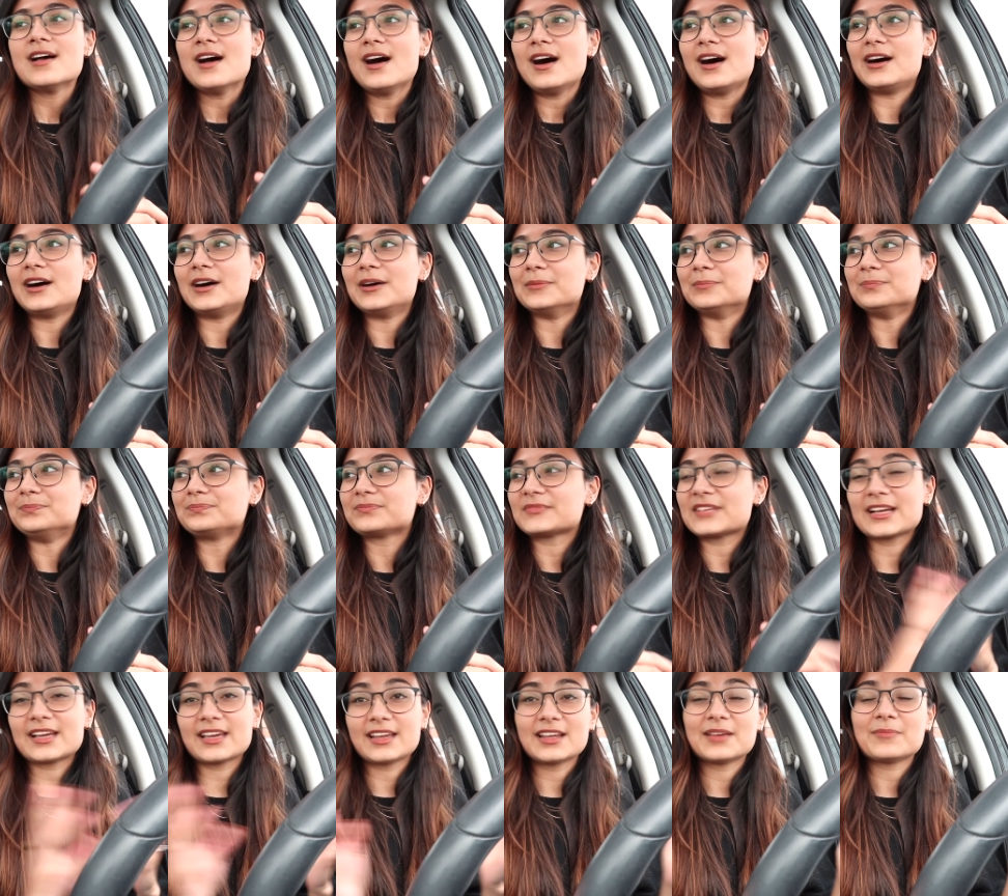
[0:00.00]
Um,
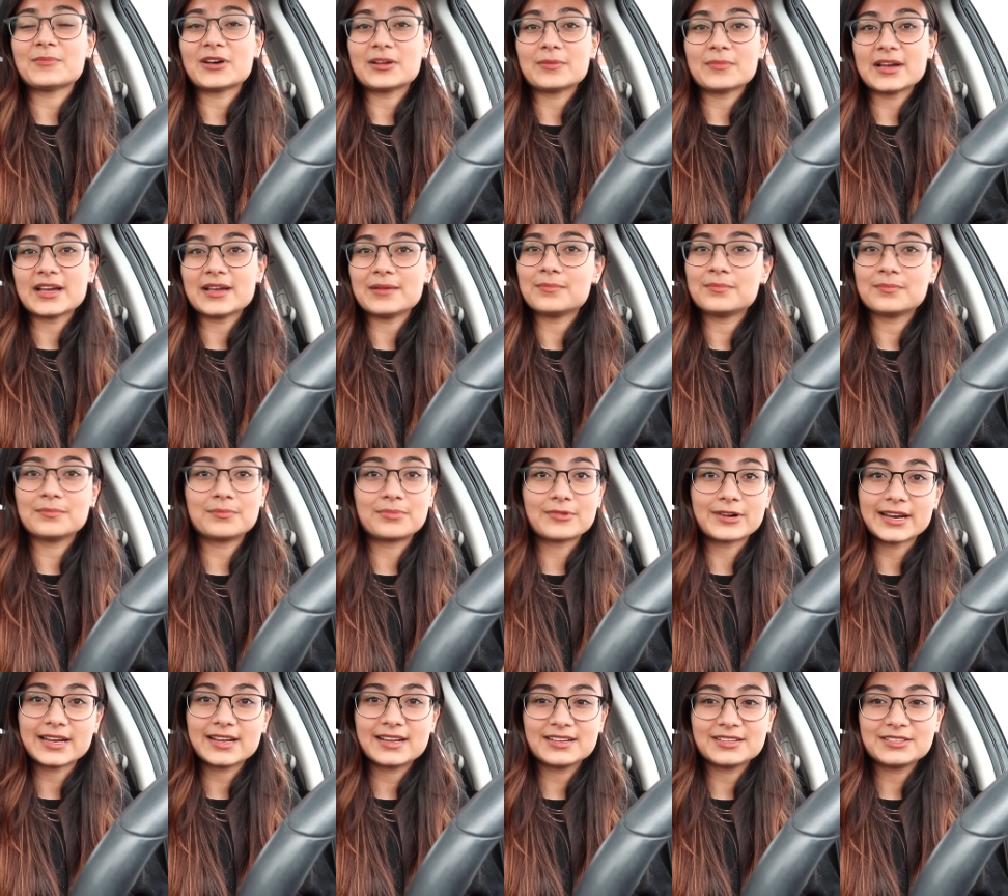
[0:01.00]
again, I'm on my
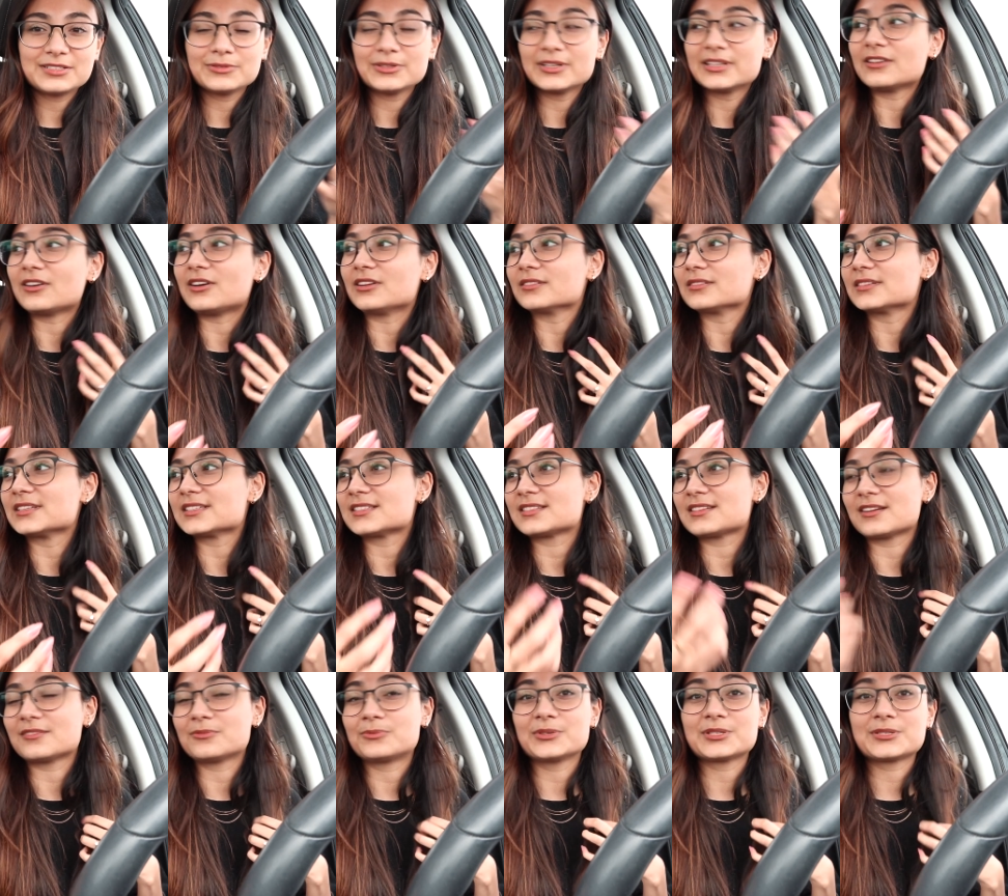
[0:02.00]
break doing all of this
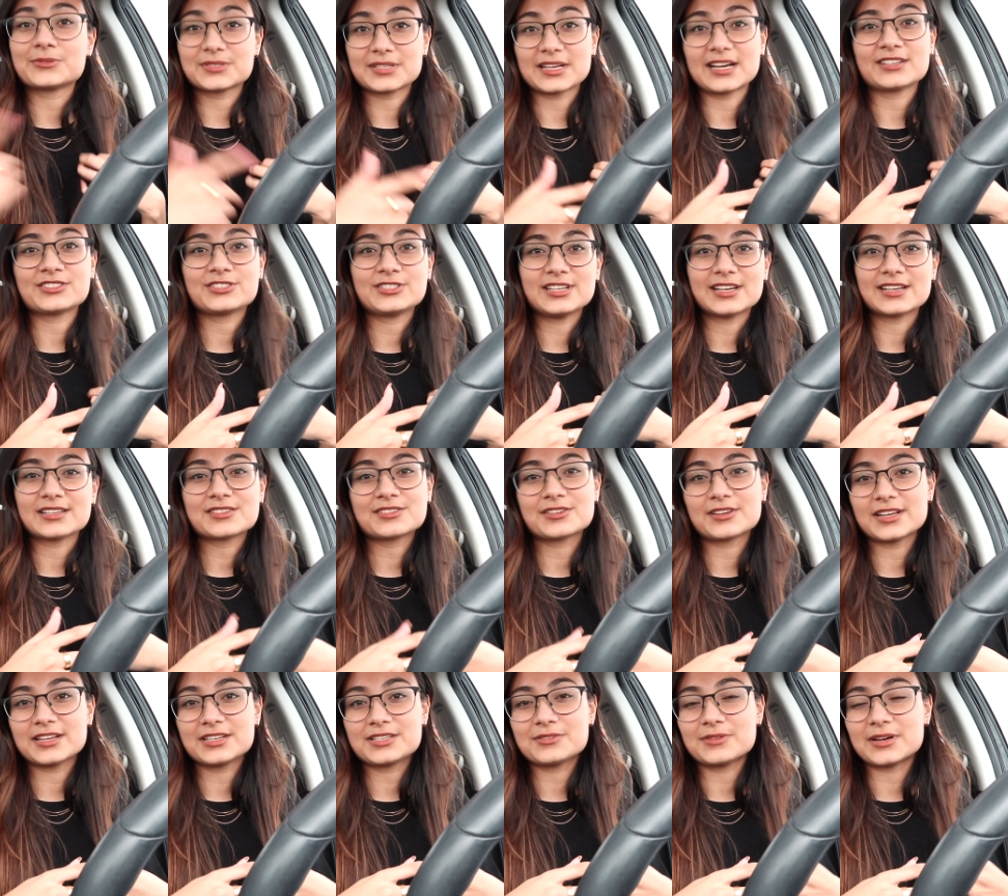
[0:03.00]
stuff, which was actually
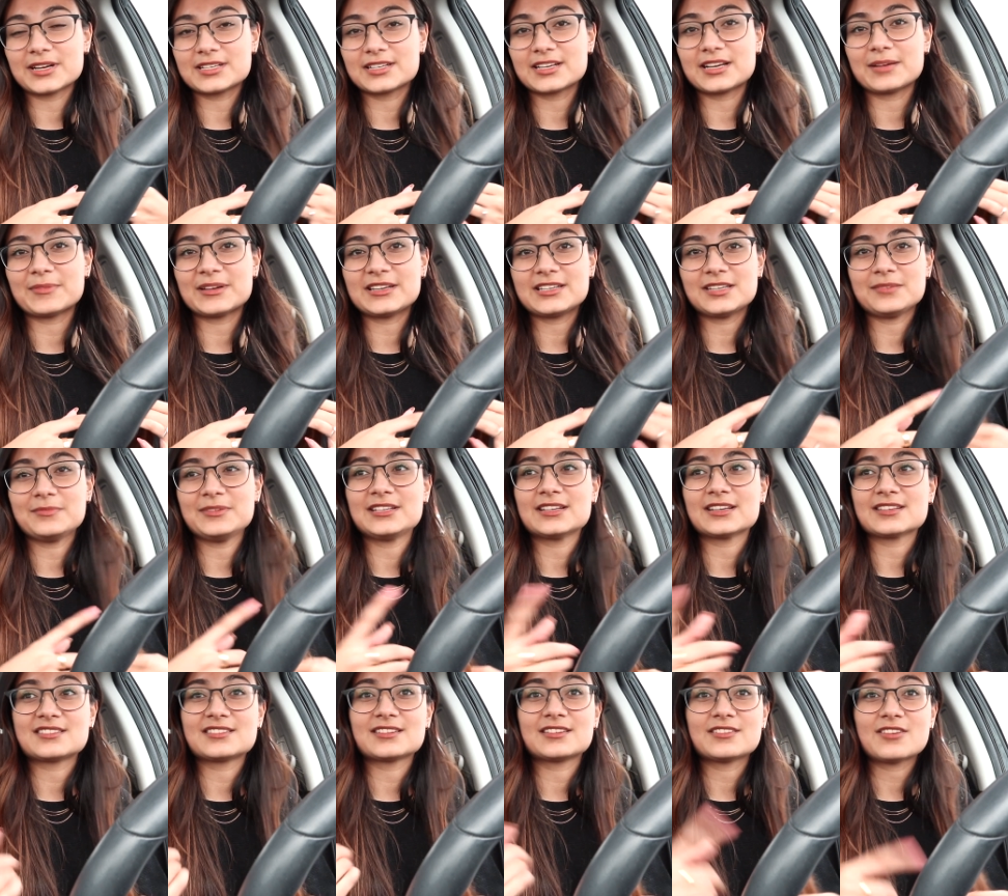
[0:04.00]
yesterday too. I had to get my TB
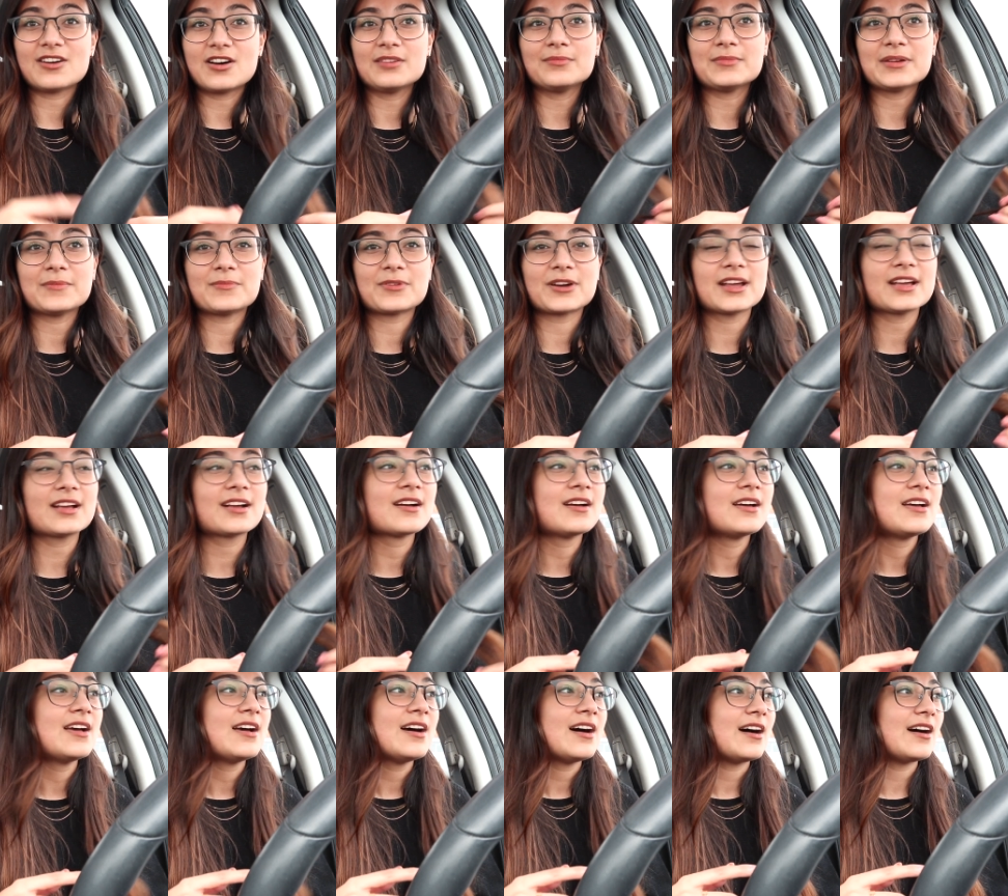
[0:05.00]
test done on my break.
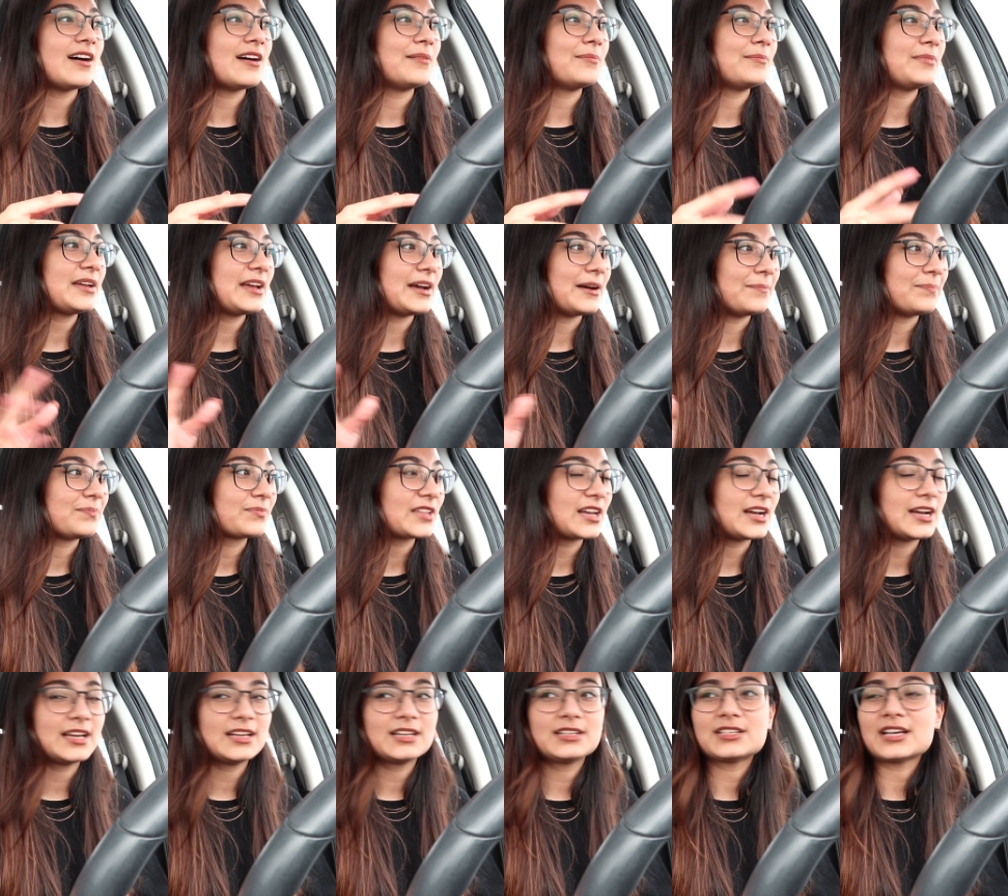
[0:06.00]
Um, but yeah,
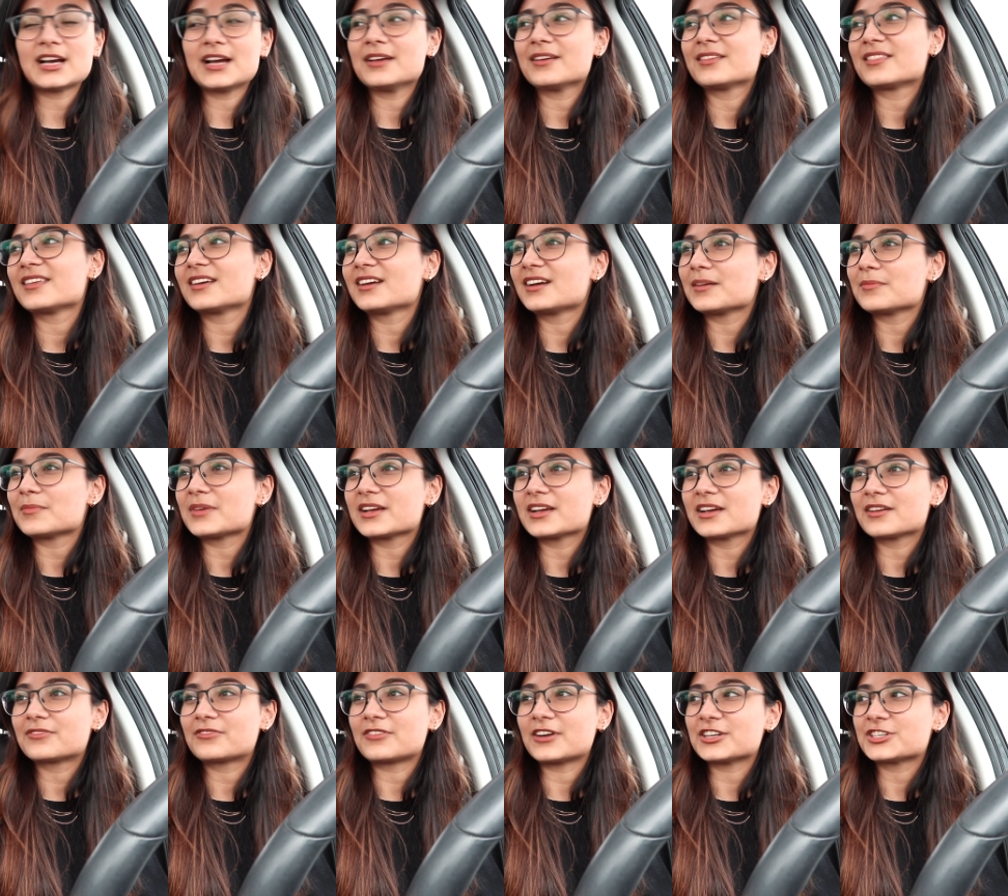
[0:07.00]
I, I think I might
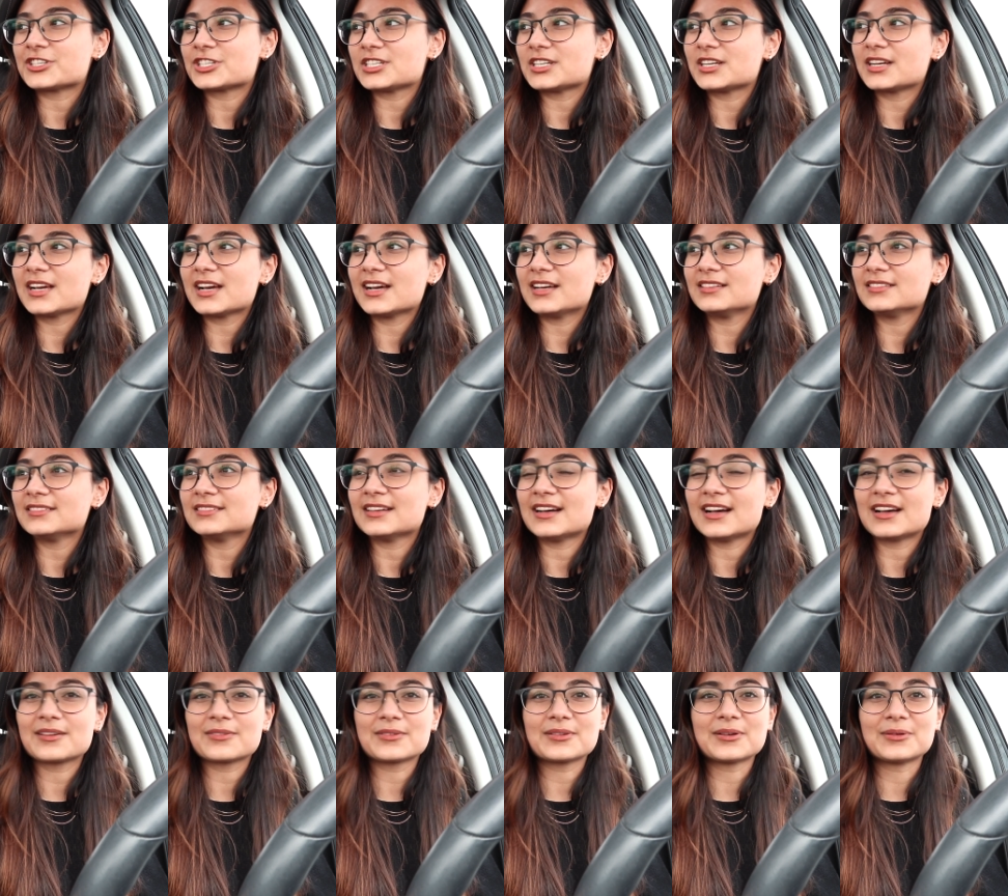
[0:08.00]
get Freshii again.
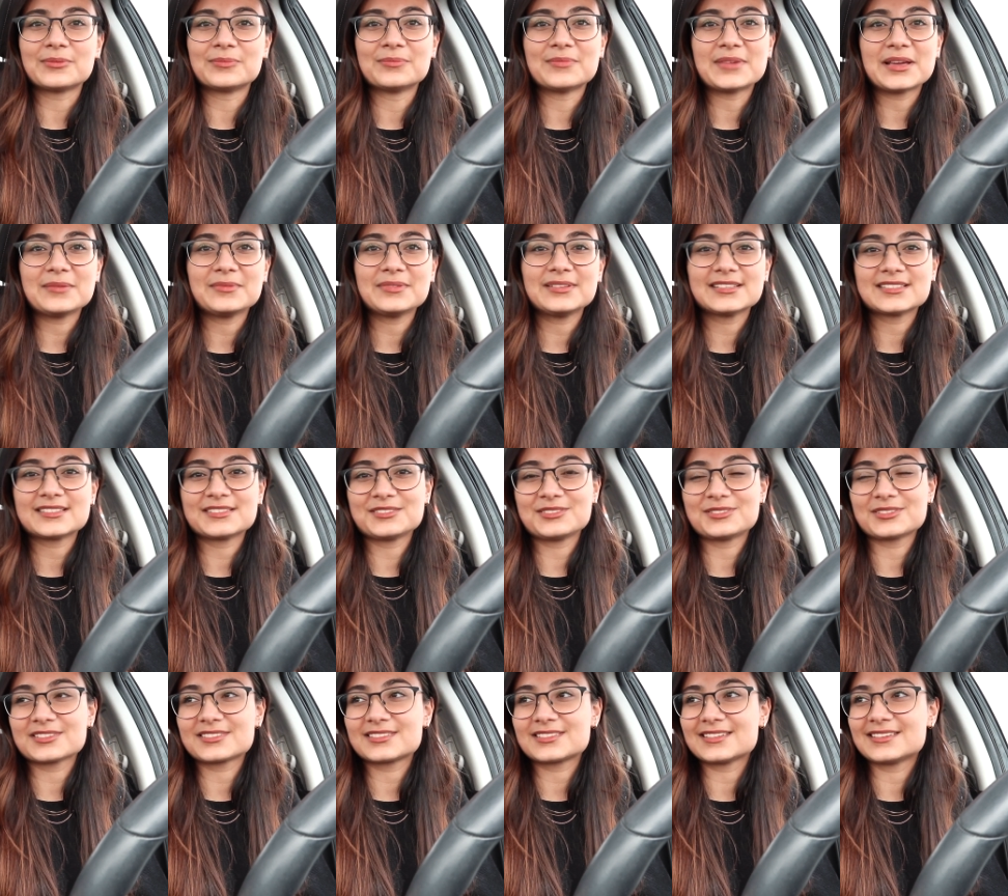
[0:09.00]
I don't know, maybe this is
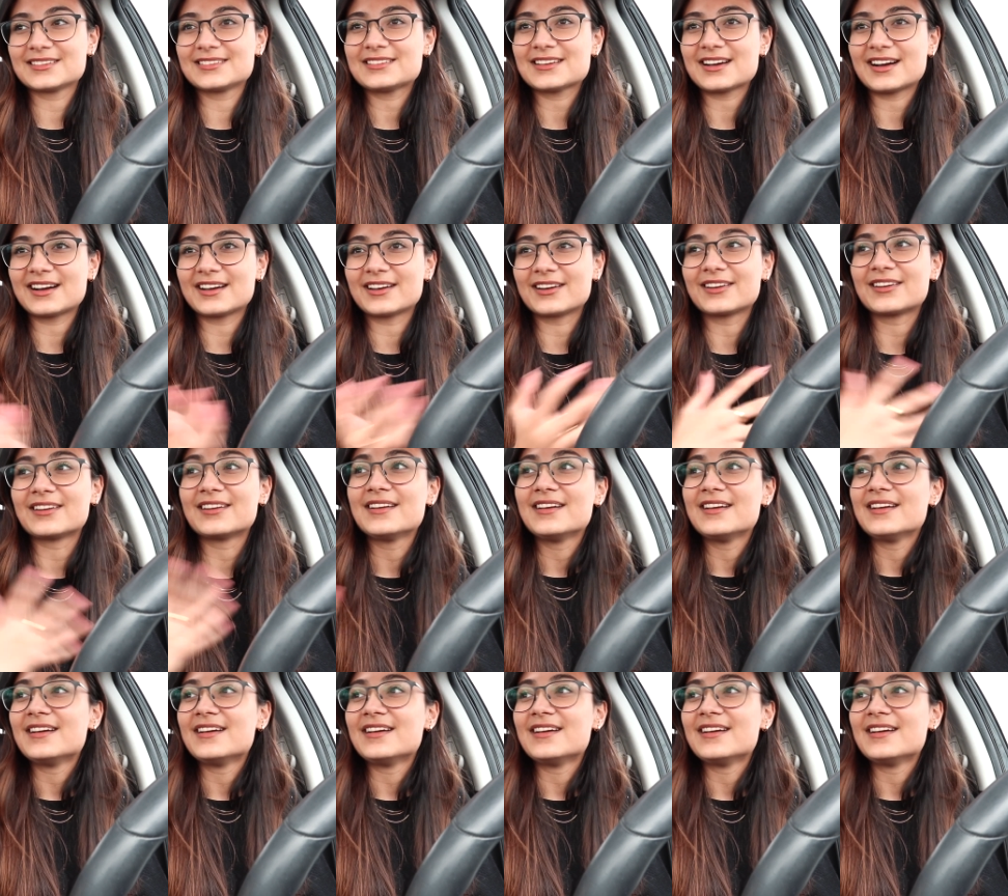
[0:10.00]
just an entire